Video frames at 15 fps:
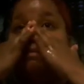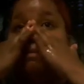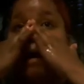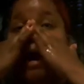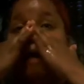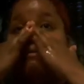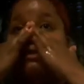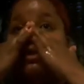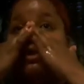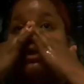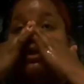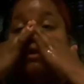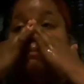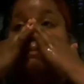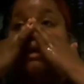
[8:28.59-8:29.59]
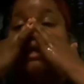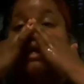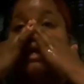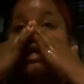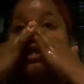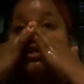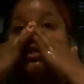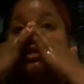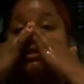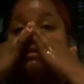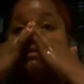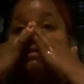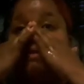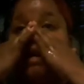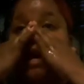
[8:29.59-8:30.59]
after a minute, just,
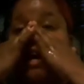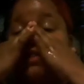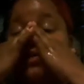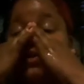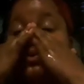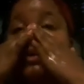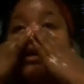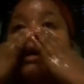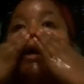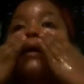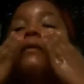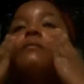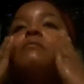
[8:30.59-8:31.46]
I threw it up.